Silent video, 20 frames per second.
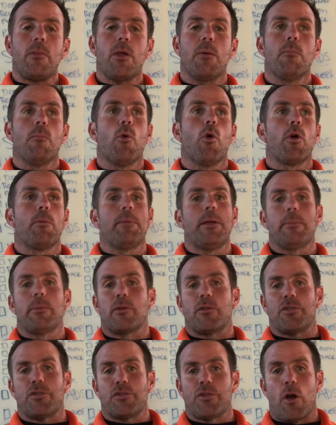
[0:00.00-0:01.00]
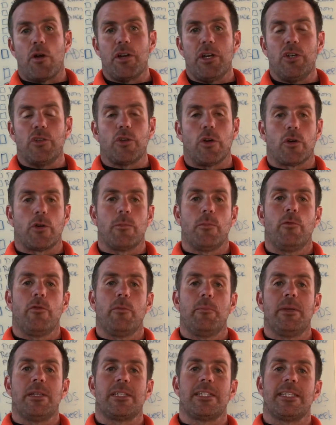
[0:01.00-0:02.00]
More people are starting junk
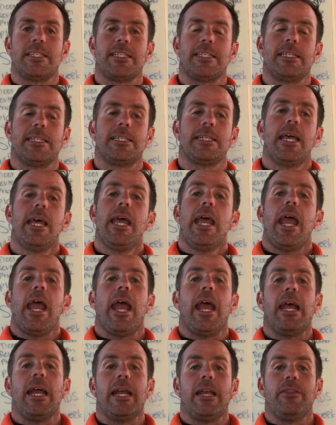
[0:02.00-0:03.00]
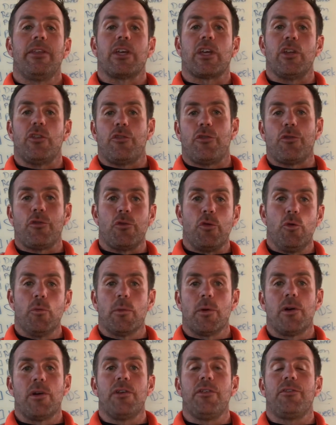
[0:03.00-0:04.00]
removal businesses, and the
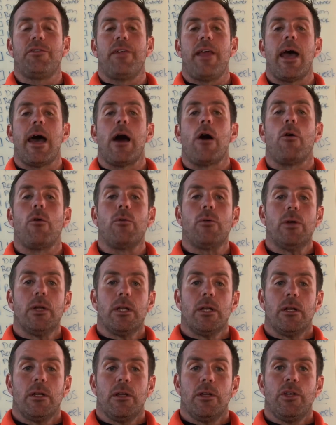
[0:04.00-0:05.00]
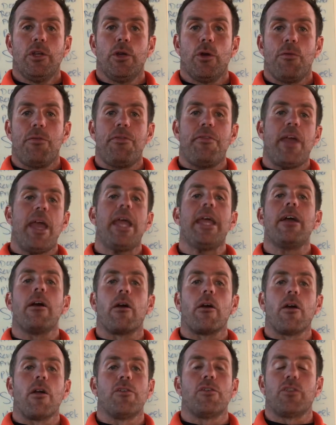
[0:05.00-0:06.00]
consumer is now, they
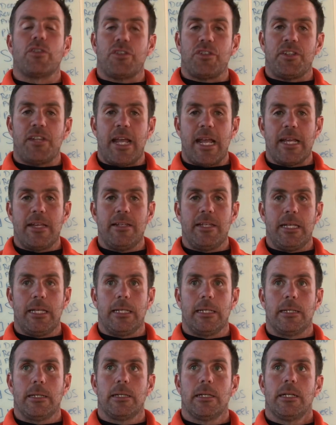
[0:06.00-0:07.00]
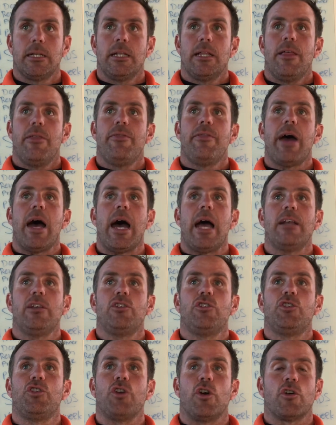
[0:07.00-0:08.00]
are understanding
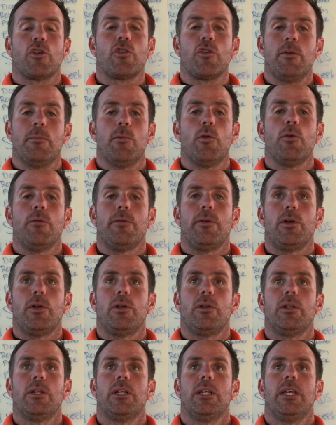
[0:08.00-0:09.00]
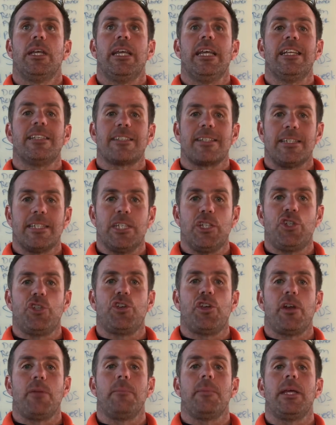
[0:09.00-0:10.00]
that junk removal is a
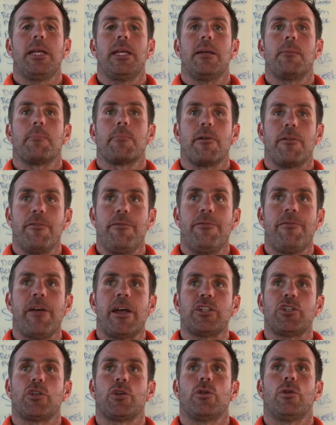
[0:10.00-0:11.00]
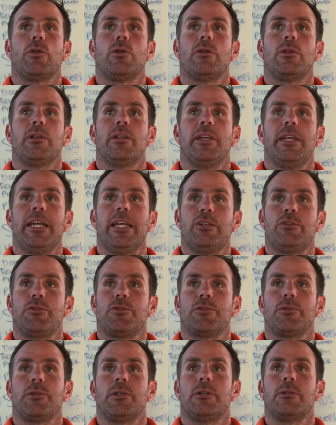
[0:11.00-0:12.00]
legitimate professional
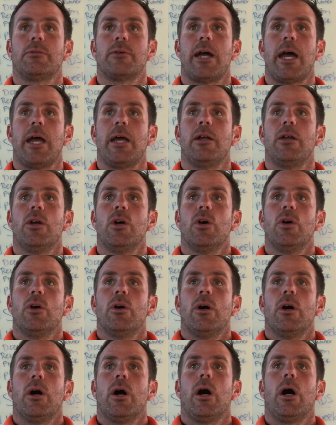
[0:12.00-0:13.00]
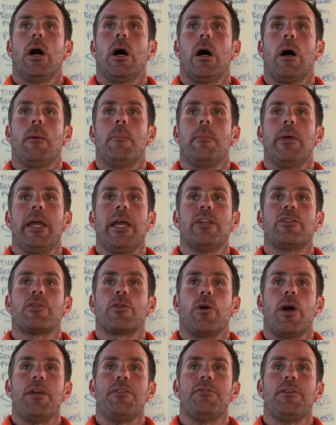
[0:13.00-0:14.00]
industry, right? And
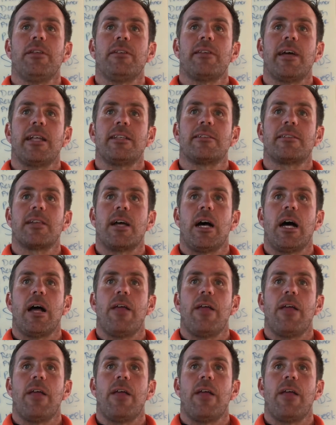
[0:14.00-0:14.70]
so I think that's